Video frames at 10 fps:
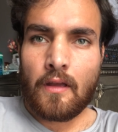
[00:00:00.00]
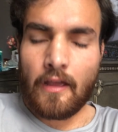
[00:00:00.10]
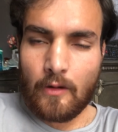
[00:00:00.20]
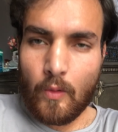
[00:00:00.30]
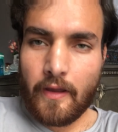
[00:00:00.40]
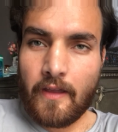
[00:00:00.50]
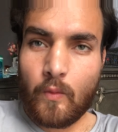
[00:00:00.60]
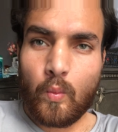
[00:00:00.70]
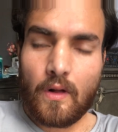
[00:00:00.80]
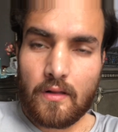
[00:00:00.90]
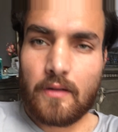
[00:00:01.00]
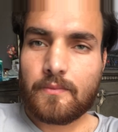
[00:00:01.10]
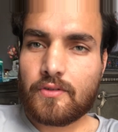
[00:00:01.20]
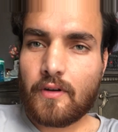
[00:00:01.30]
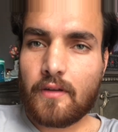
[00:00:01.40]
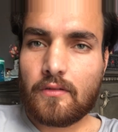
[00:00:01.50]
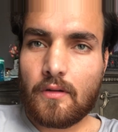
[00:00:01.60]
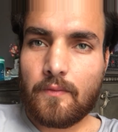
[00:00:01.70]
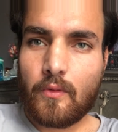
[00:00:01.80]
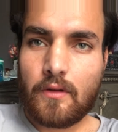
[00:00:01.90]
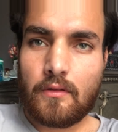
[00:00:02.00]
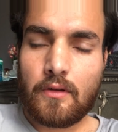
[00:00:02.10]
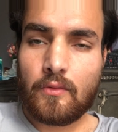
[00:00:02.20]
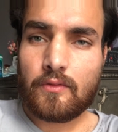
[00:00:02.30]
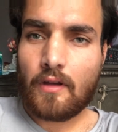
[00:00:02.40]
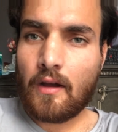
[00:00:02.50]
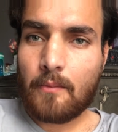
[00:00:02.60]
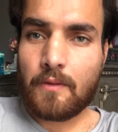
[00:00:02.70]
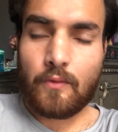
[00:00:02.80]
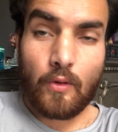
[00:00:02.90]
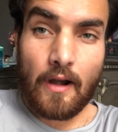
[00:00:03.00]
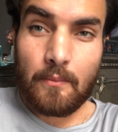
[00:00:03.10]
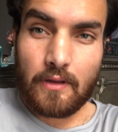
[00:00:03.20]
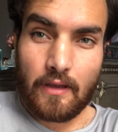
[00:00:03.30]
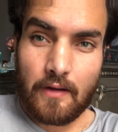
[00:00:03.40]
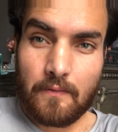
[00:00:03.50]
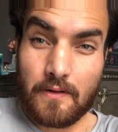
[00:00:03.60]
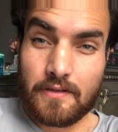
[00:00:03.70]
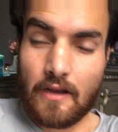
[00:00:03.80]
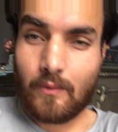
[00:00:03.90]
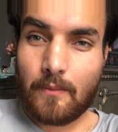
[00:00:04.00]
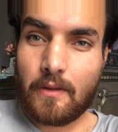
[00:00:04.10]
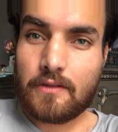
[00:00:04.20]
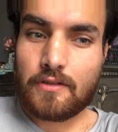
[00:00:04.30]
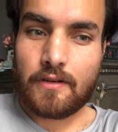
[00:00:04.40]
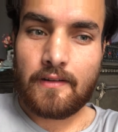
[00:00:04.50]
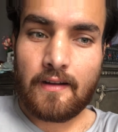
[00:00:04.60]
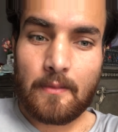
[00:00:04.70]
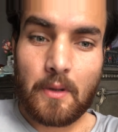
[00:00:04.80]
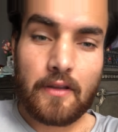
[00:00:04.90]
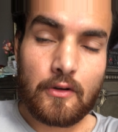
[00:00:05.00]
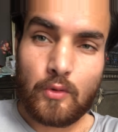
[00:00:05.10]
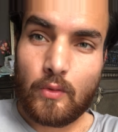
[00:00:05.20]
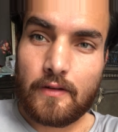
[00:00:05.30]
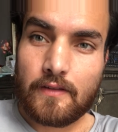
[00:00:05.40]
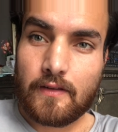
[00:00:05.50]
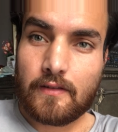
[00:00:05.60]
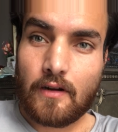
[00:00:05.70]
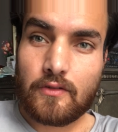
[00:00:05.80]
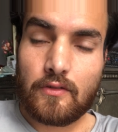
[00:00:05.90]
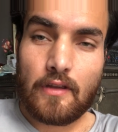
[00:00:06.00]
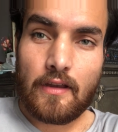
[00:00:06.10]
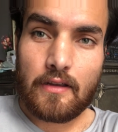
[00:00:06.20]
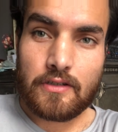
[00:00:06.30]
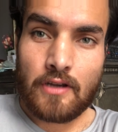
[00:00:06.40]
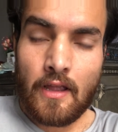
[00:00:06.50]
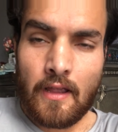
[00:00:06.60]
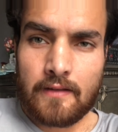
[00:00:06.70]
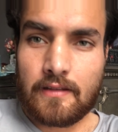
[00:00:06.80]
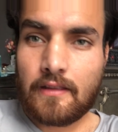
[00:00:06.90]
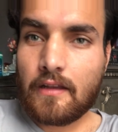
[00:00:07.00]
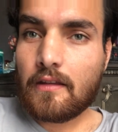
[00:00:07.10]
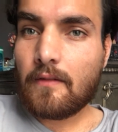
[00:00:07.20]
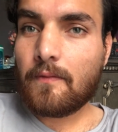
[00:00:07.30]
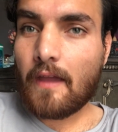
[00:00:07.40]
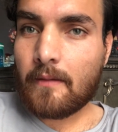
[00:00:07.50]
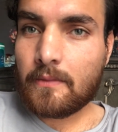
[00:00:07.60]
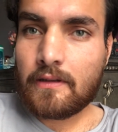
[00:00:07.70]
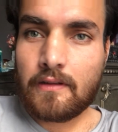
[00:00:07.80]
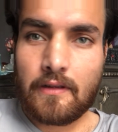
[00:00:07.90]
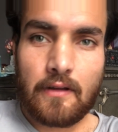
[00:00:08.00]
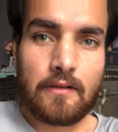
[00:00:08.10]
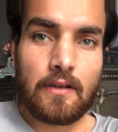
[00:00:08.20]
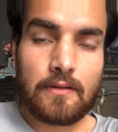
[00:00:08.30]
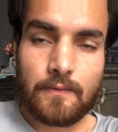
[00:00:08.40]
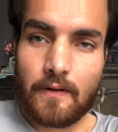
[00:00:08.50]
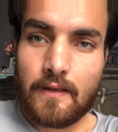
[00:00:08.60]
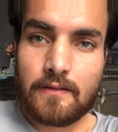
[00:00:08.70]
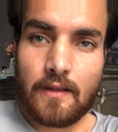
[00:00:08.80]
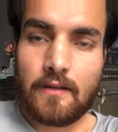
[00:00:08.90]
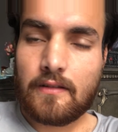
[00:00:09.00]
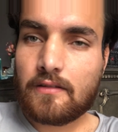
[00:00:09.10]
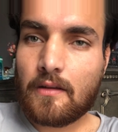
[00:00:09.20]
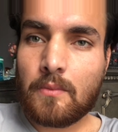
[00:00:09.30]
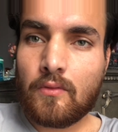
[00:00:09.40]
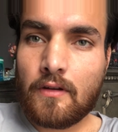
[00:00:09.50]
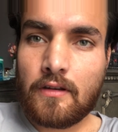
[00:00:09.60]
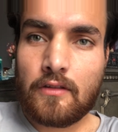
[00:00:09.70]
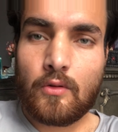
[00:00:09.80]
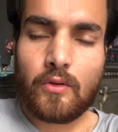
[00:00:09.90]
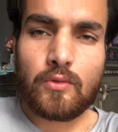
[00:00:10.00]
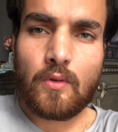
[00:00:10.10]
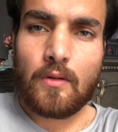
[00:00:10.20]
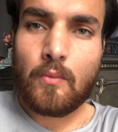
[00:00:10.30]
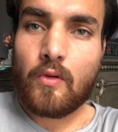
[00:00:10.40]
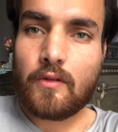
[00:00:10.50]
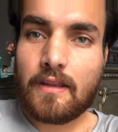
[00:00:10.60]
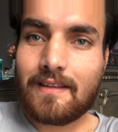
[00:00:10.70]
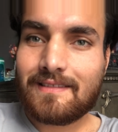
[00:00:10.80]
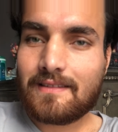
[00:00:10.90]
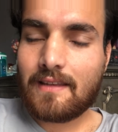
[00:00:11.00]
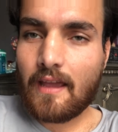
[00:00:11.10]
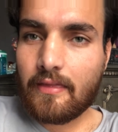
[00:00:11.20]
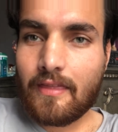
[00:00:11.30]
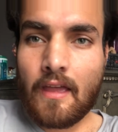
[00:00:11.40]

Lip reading: Hello and welcome straight to the phone news. Before I begin, first I want to mention my condolences are to Danish, Siddiqui's family and his friends and his community, those who are mourning his death.